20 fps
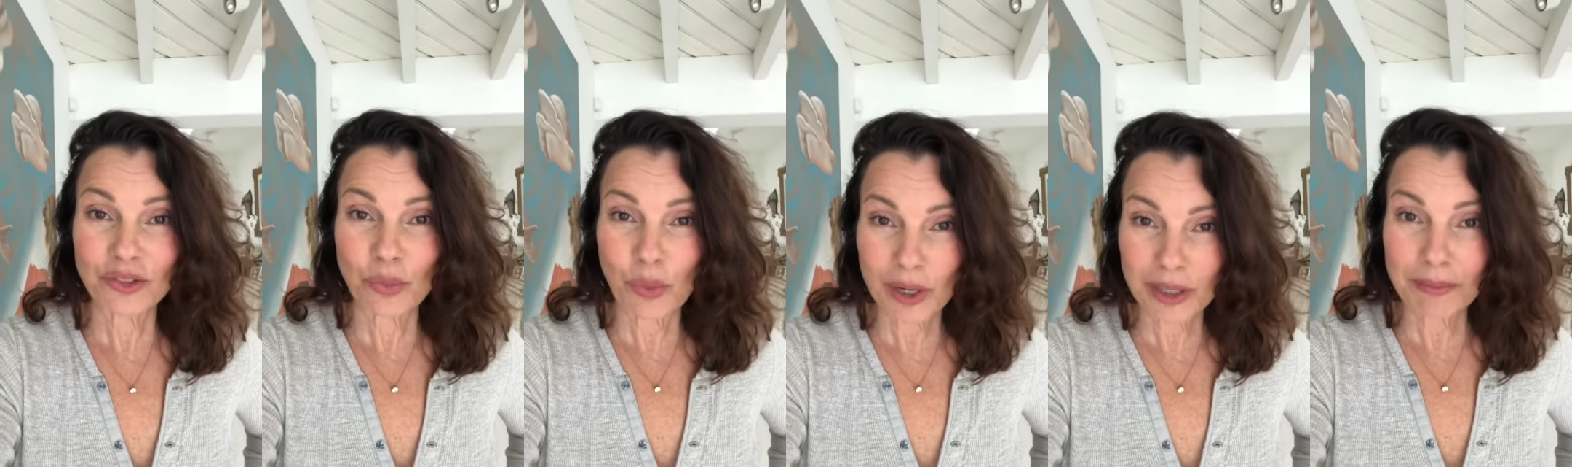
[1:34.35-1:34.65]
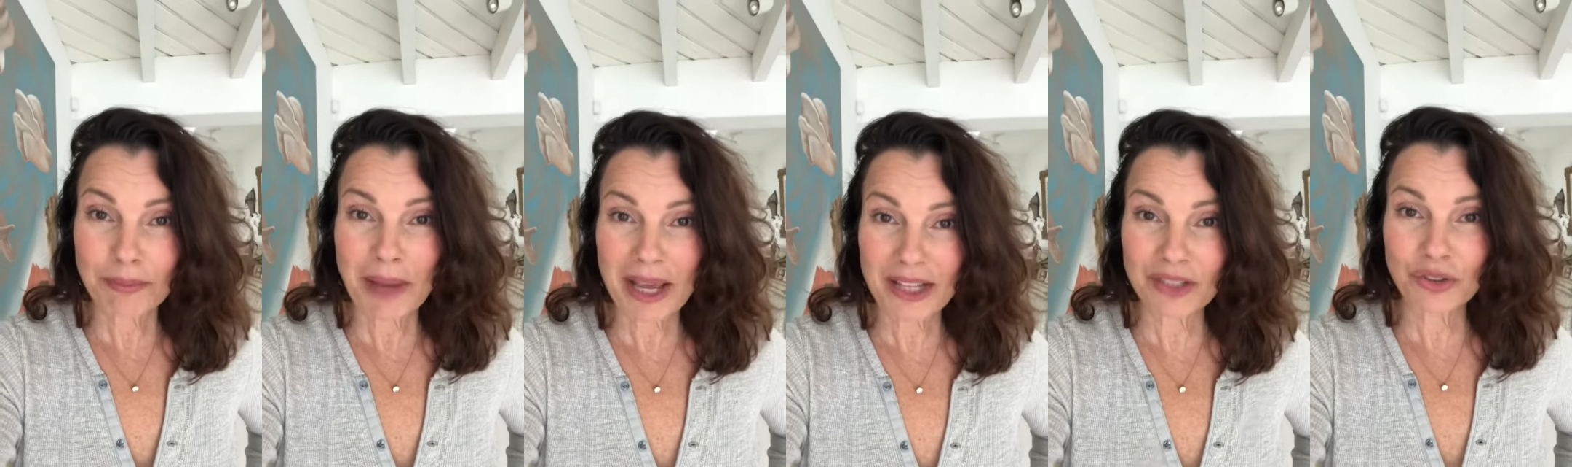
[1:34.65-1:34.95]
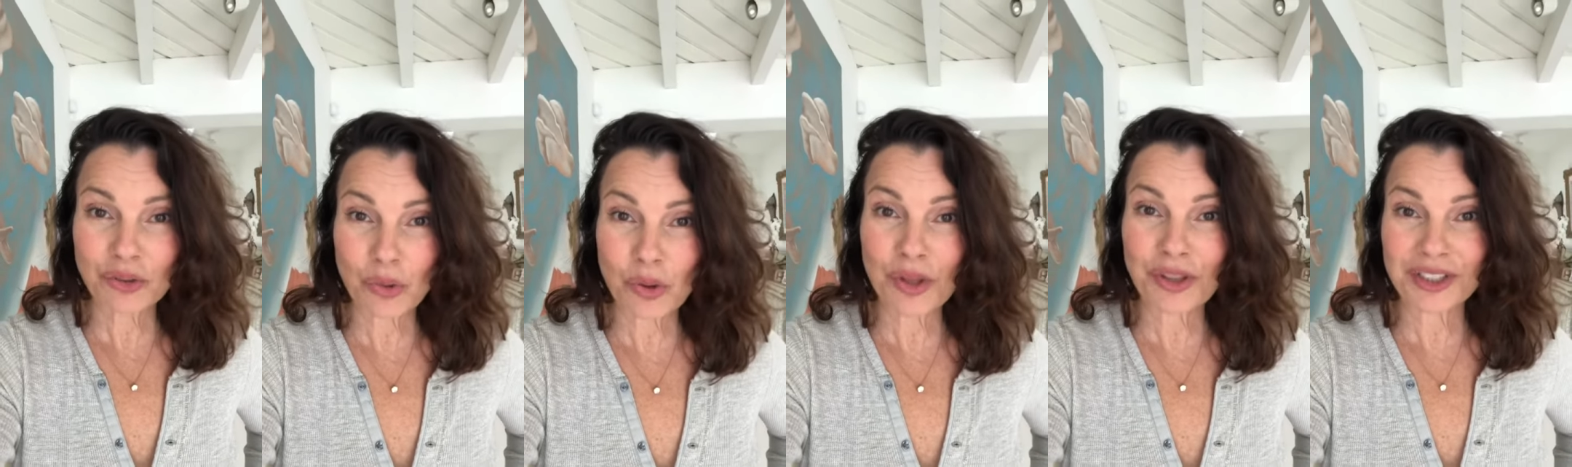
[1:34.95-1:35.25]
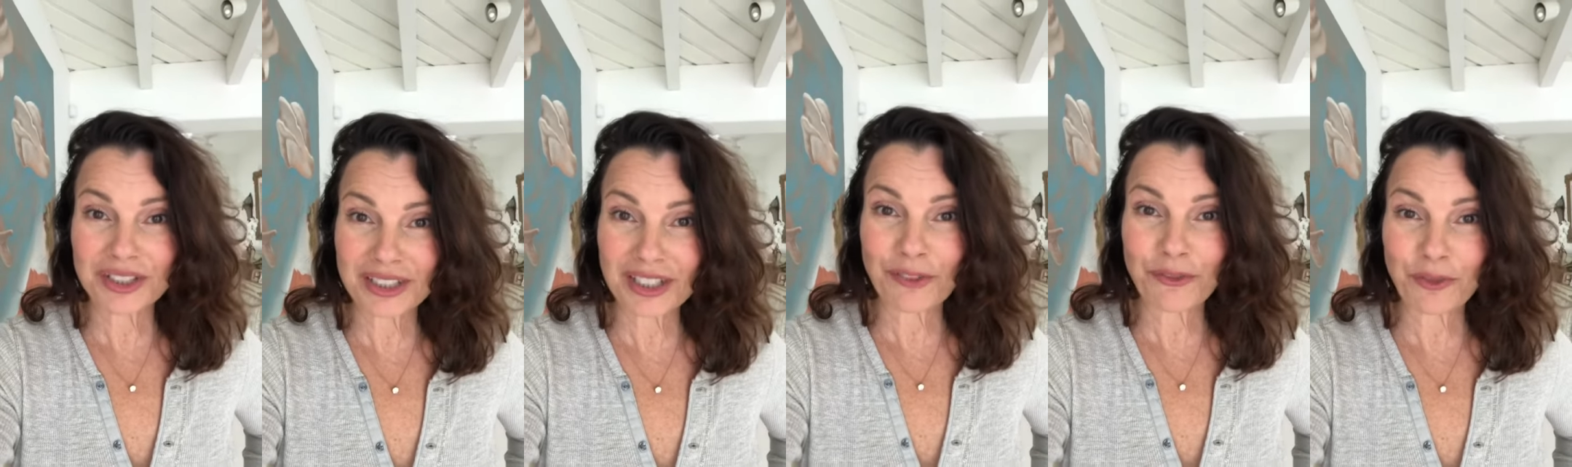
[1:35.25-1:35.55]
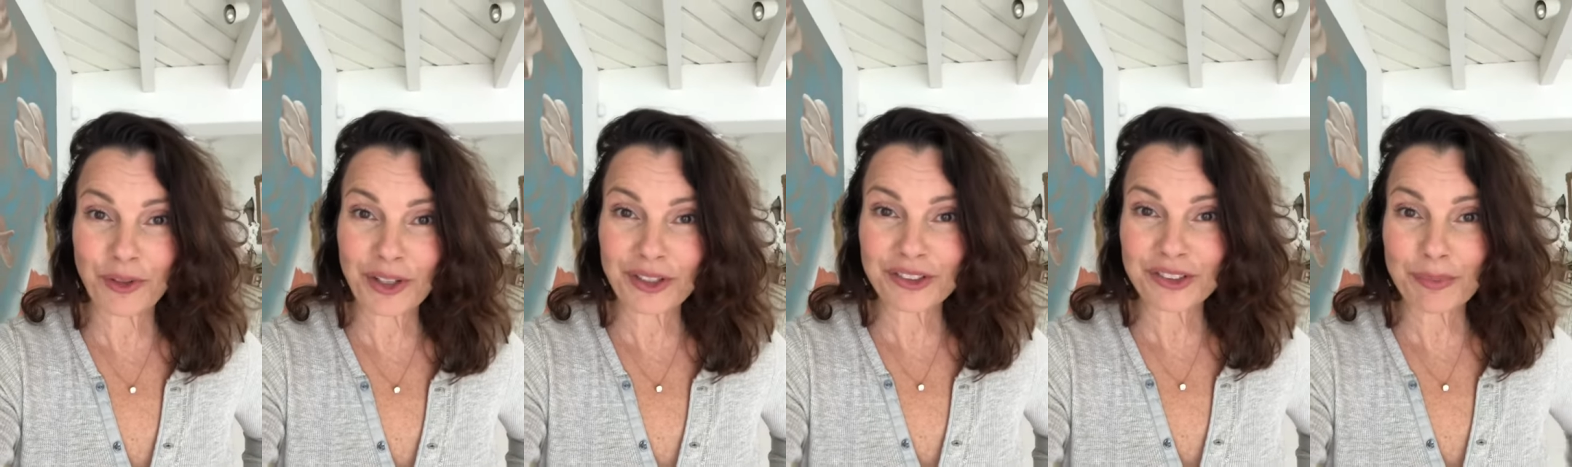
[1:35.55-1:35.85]
what makes all the
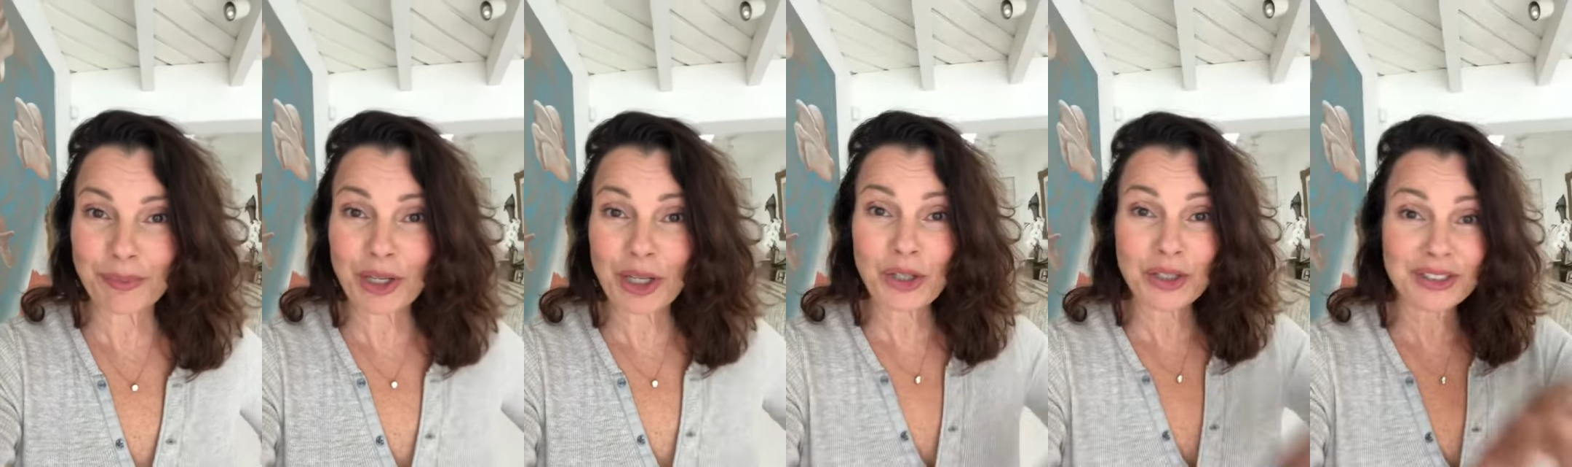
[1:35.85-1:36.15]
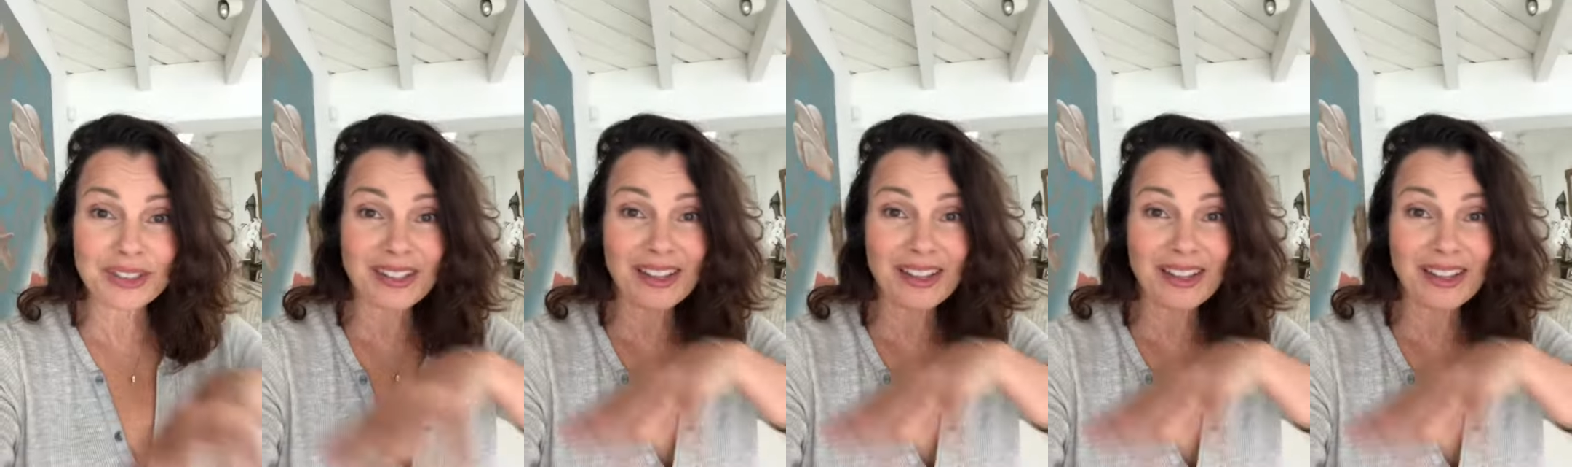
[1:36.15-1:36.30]
difference because